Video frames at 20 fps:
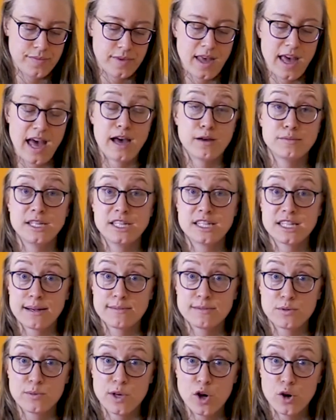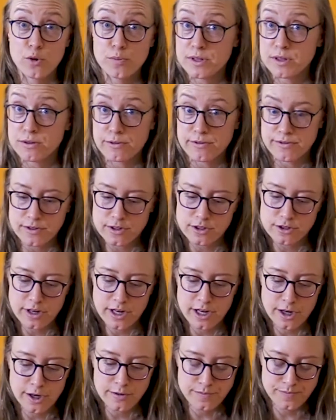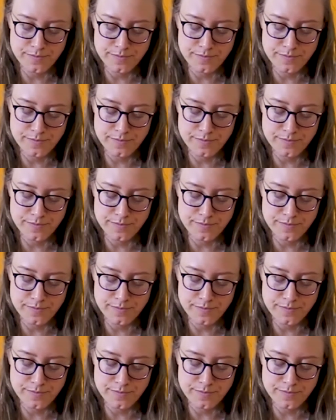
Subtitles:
how many times we open the refrigerator.